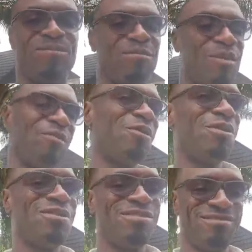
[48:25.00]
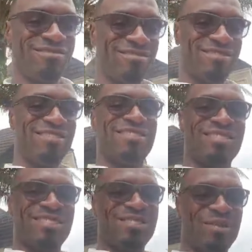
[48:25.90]
before
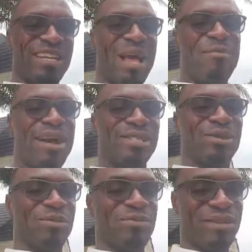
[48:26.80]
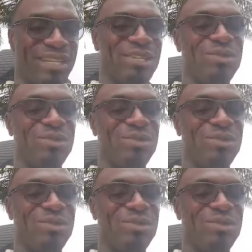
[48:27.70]
somebody now bashed on me.